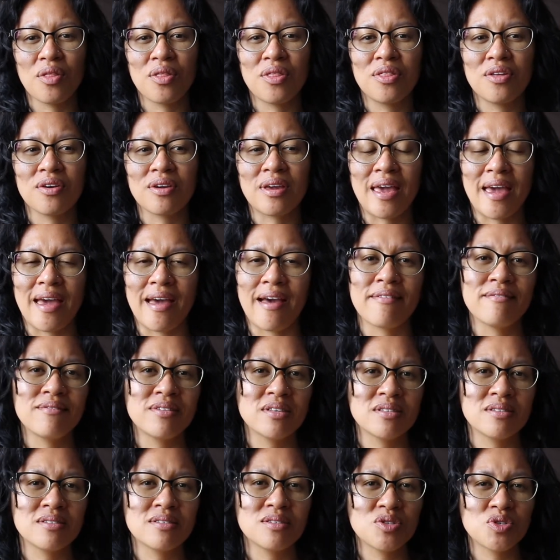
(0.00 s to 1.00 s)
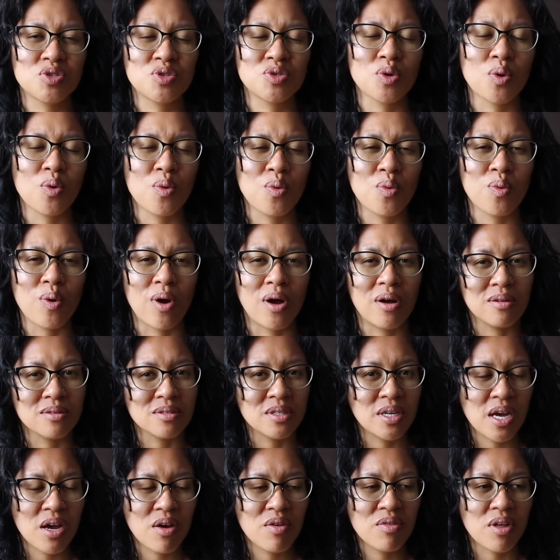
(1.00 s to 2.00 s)
the canvases so well
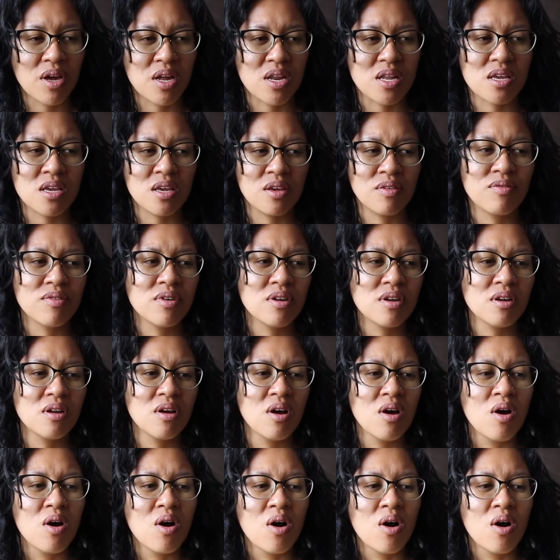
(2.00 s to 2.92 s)
now that even